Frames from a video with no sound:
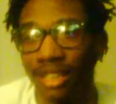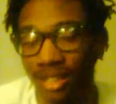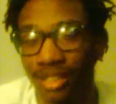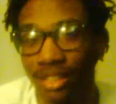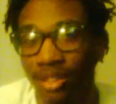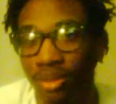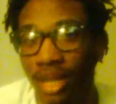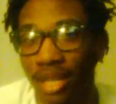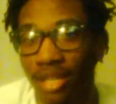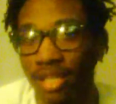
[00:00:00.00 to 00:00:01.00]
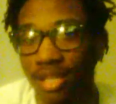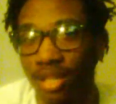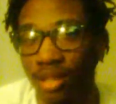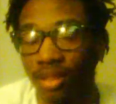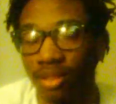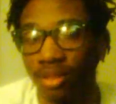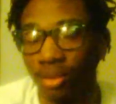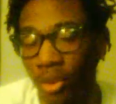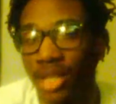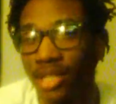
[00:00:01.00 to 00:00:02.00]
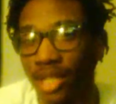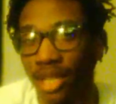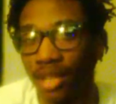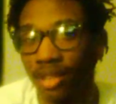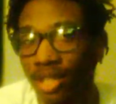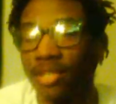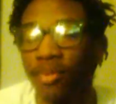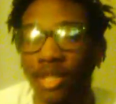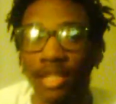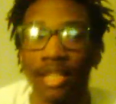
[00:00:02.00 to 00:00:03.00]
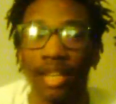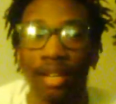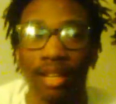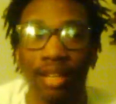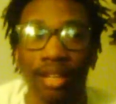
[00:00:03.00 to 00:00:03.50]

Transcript: It's in 2 days. Wednesday. This Wednesday.